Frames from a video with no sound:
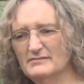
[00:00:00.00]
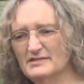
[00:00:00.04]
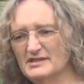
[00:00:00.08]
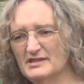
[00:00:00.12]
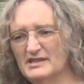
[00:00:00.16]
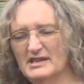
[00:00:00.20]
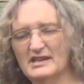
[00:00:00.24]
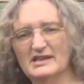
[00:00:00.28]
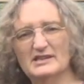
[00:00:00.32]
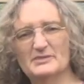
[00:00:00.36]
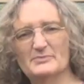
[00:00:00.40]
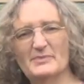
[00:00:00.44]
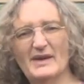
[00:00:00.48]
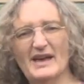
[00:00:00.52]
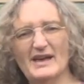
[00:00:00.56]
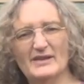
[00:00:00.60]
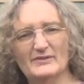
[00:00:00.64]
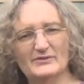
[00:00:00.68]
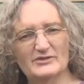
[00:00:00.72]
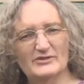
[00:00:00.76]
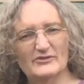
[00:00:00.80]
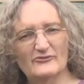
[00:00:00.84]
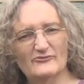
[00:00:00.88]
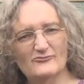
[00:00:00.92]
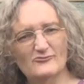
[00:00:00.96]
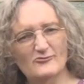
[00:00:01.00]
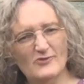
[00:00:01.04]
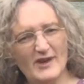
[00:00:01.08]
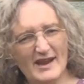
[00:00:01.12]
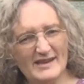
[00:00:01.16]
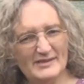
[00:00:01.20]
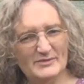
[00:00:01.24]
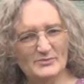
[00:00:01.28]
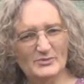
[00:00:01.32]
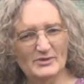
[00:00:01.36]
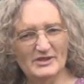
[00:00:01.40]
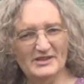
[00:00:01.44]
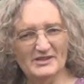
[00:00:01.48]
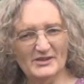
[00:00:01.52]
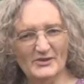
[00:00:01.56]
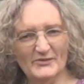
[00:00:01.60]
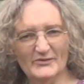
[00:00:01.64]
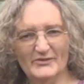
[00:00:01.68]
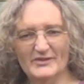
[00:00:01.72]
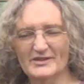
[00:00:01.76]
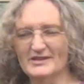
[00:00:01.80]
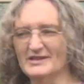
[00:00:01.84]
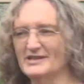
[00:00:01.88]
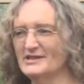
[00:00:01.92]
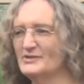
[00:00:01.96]
£6 of raspberries
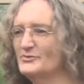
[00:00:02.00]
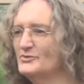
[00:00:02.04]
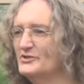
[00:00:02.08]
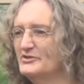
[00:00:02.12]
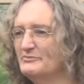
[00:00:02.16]
off these,